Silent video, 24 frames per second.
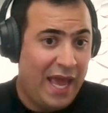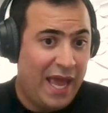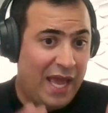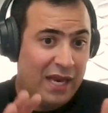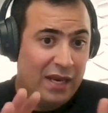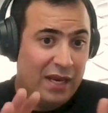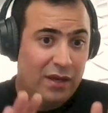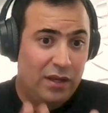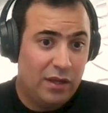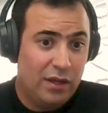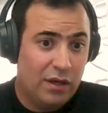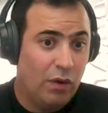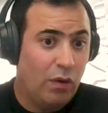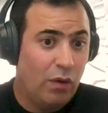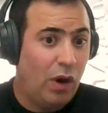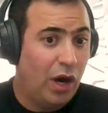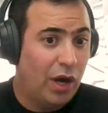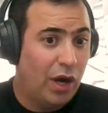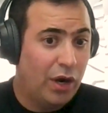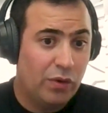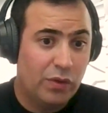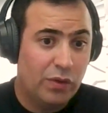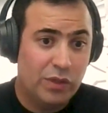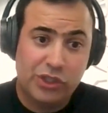And, you know,
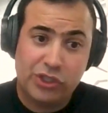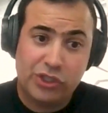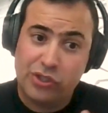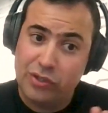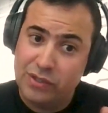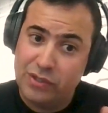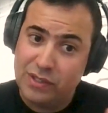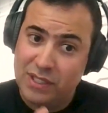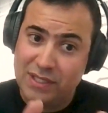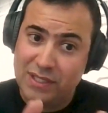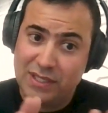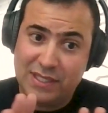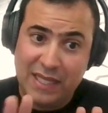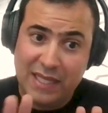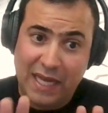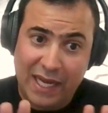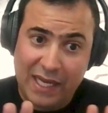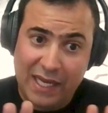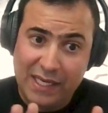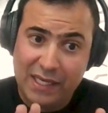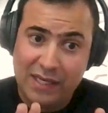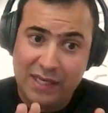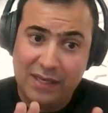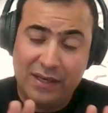auto insurance is
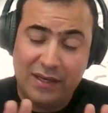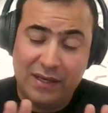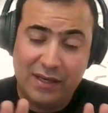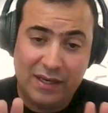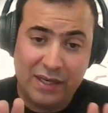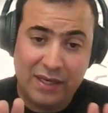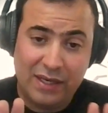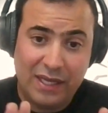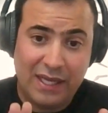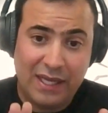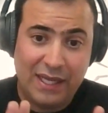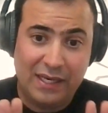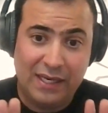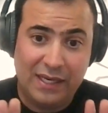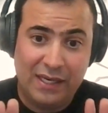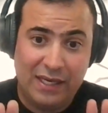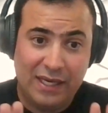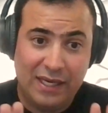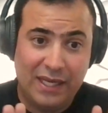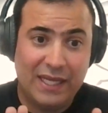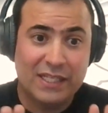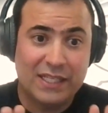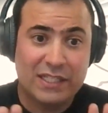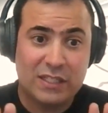not in
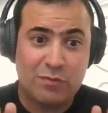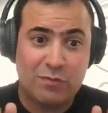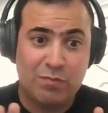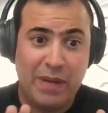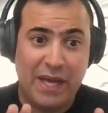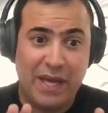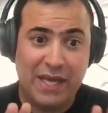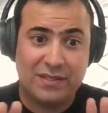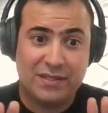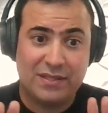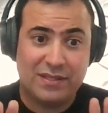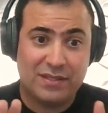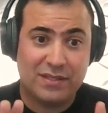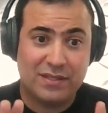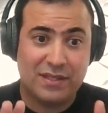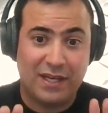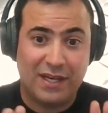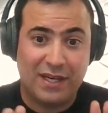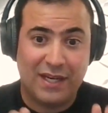its best,